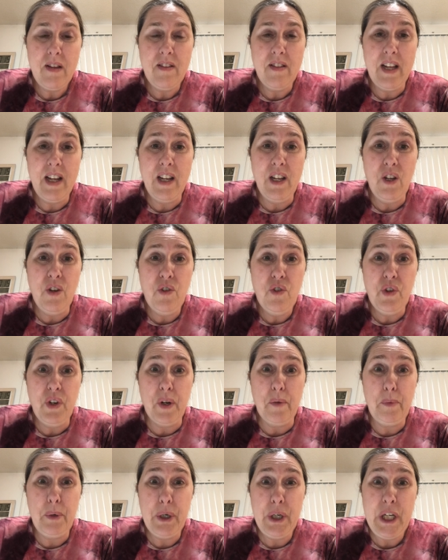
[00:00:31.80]
they usually
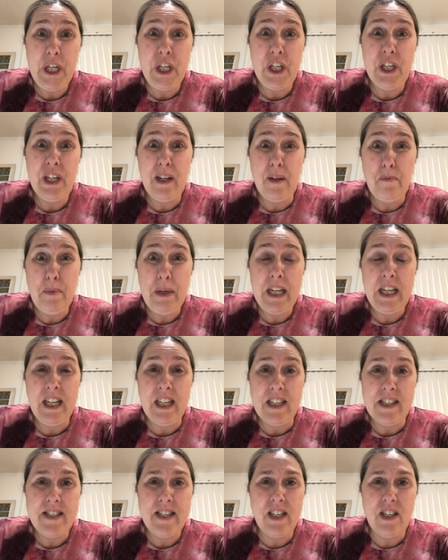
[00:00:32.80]
are pretty good at paying
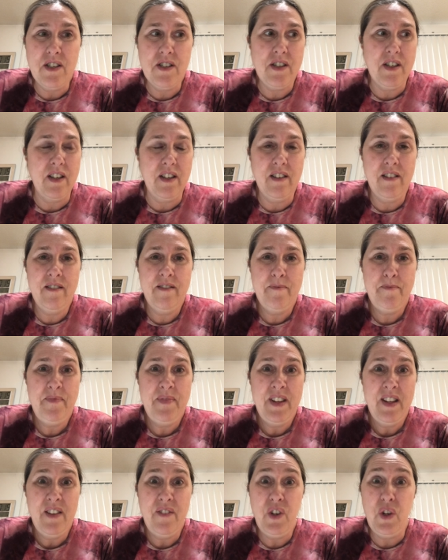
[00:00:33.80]
attention.
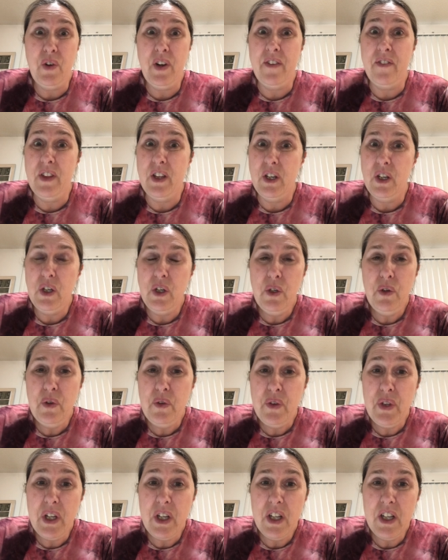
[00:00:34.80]
If you have the
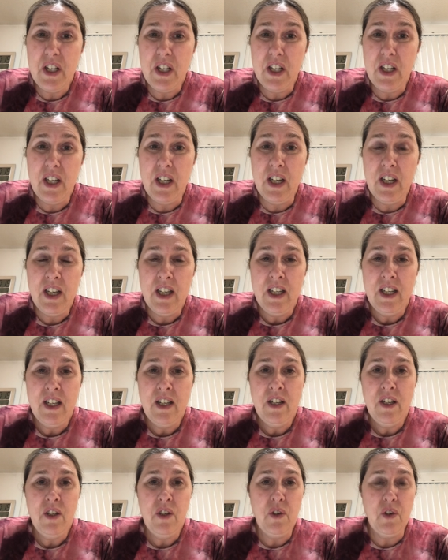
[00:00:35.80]
news on,
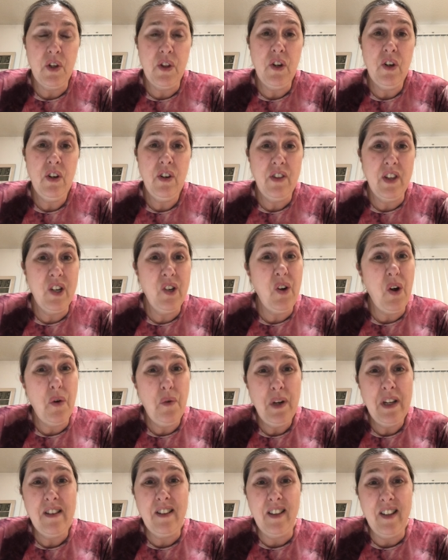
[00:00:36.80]
or they're, they're
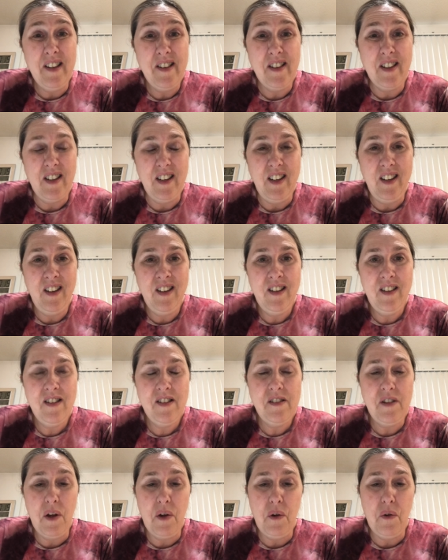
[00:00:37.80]
always listening.
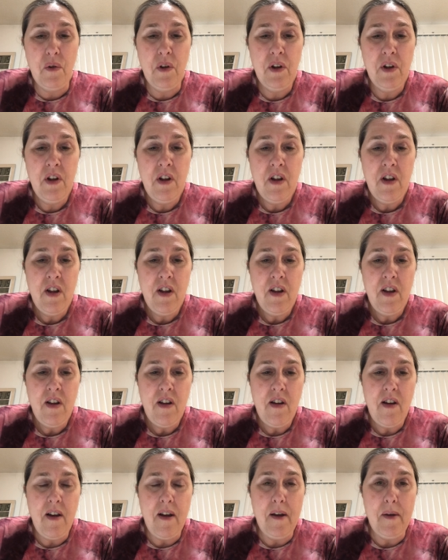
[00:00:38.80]
So
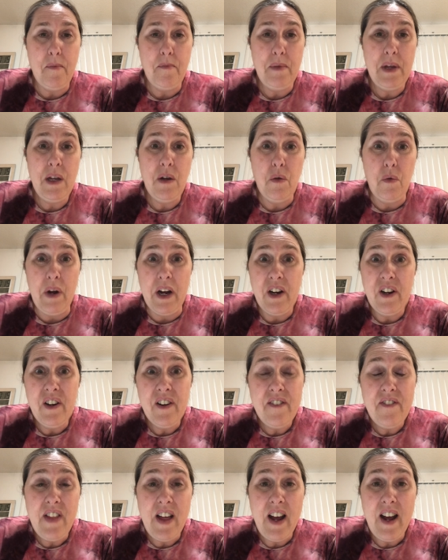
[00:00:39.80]
um, be aware
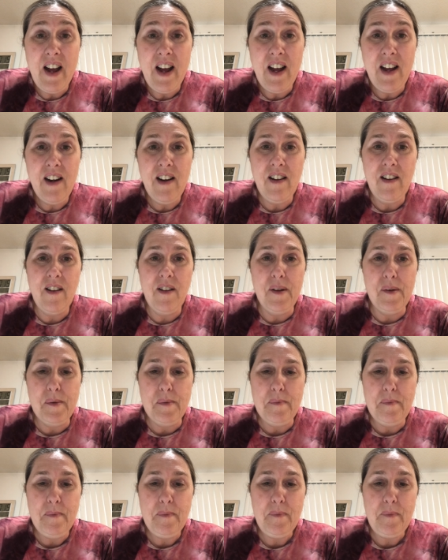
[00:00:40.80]
of that
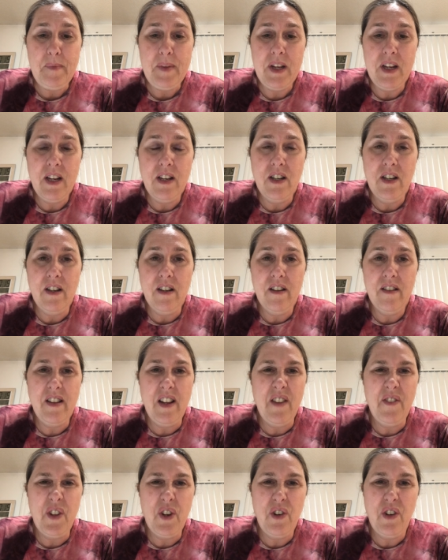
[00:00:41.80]
um, and see
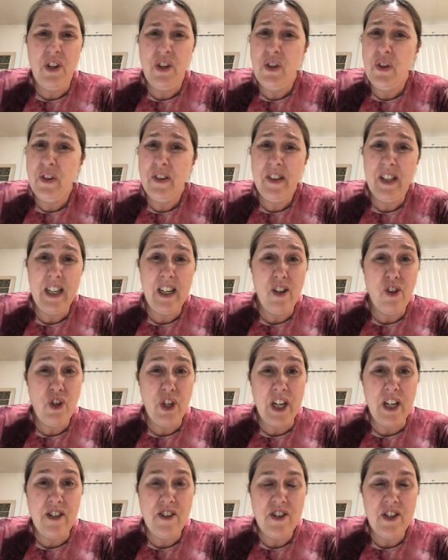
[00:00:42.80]
if there, you notice any
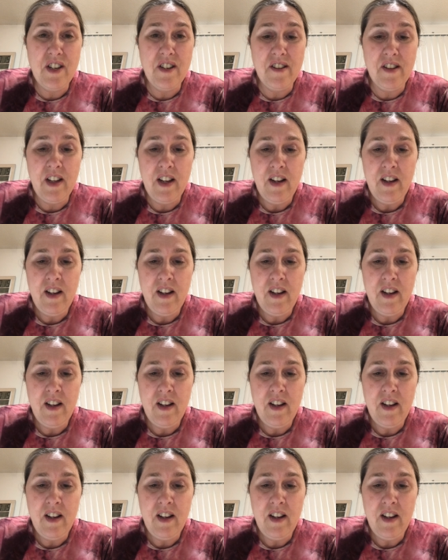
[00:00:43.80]
changes.